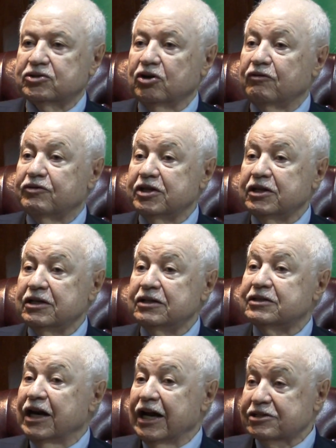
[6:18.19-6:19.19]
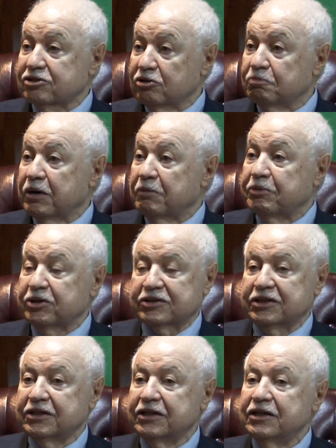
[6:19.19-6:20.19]
of the intellectual
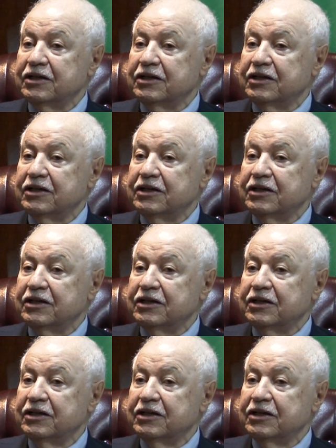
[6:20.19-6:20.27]
property